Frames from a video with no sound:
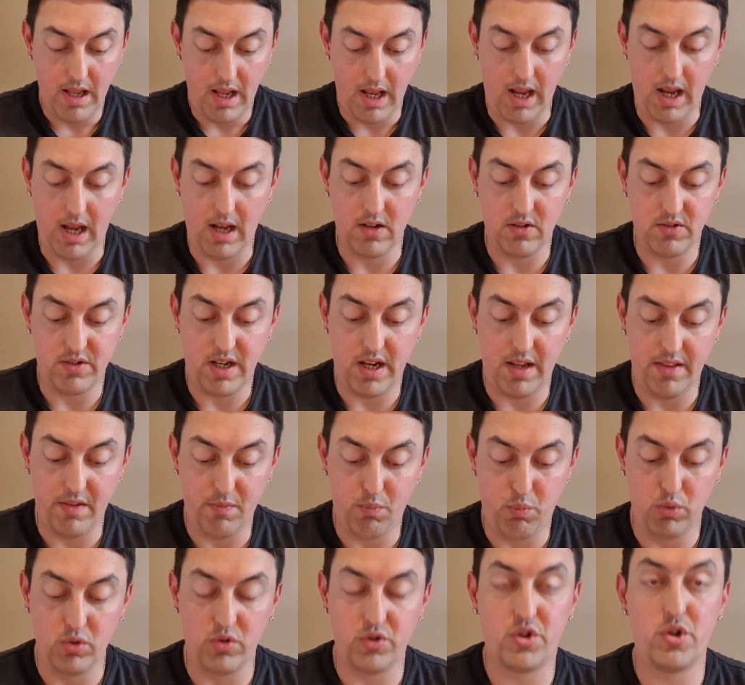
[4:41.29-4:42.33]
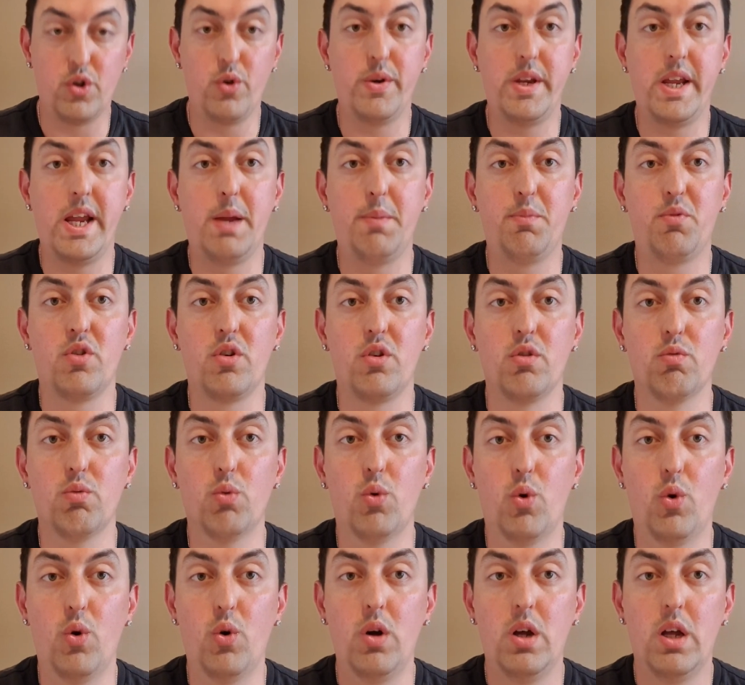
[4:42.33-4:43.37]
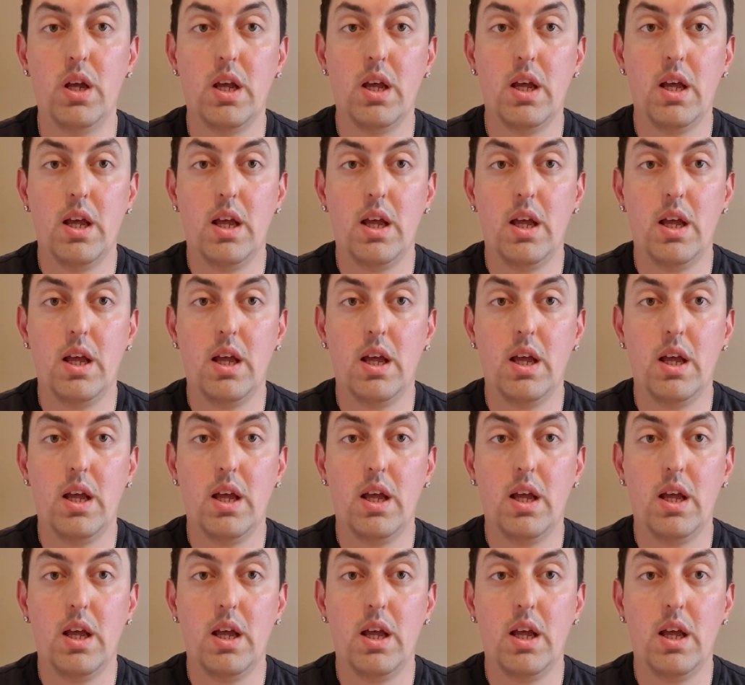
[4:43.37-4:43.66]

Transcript: and they've won 2 games in a row,